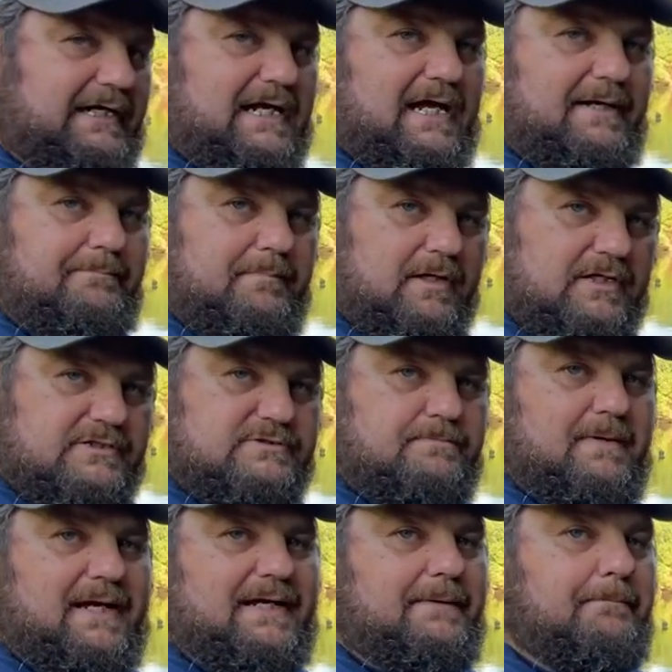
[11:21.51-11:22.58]
a
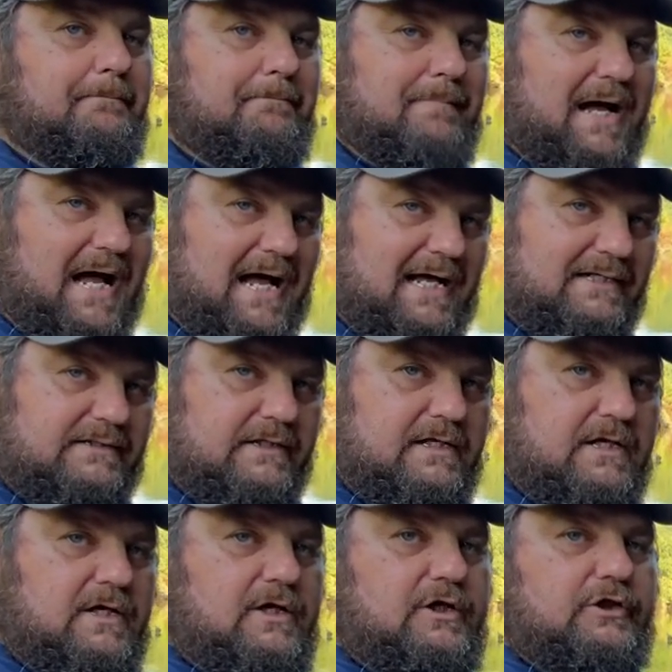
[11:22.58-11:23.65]
buzzbait bite.
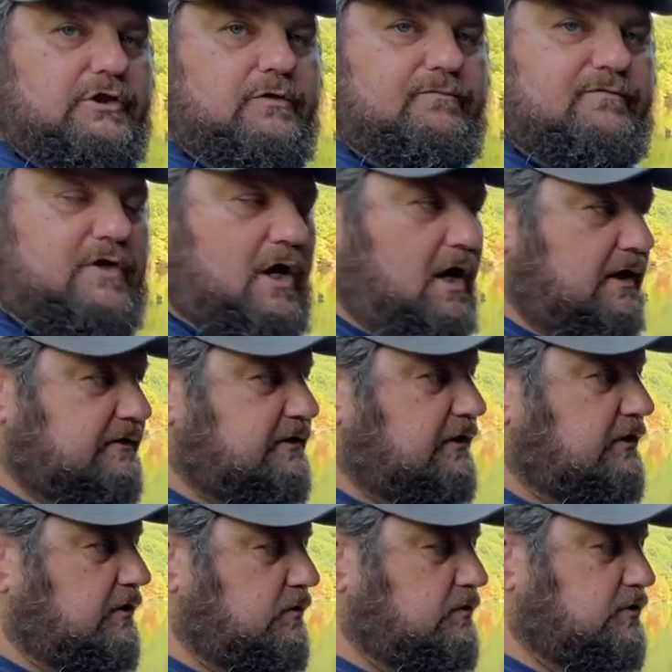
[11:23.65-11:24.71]
You've got to
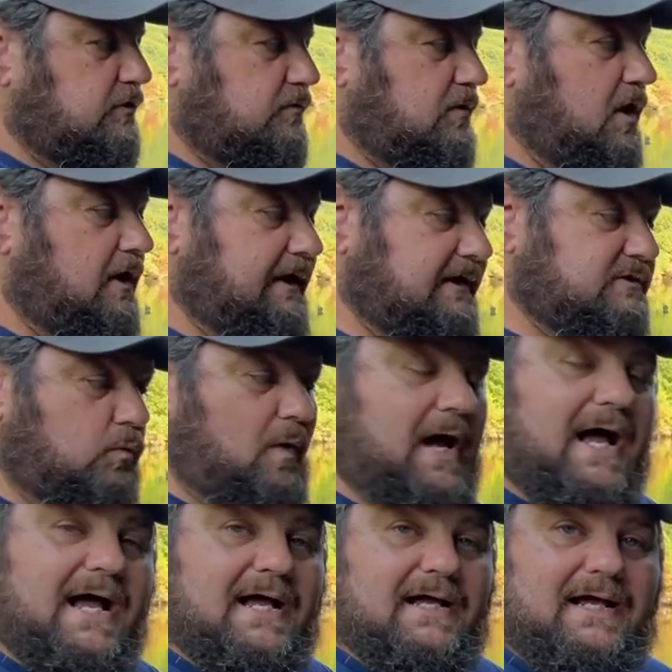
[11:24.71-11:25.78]
use your rod. It's
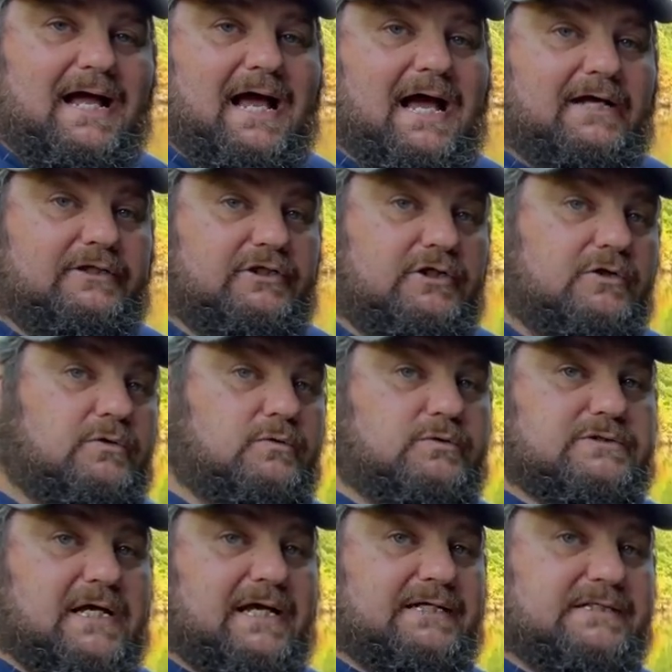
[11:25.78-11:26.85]
why I use a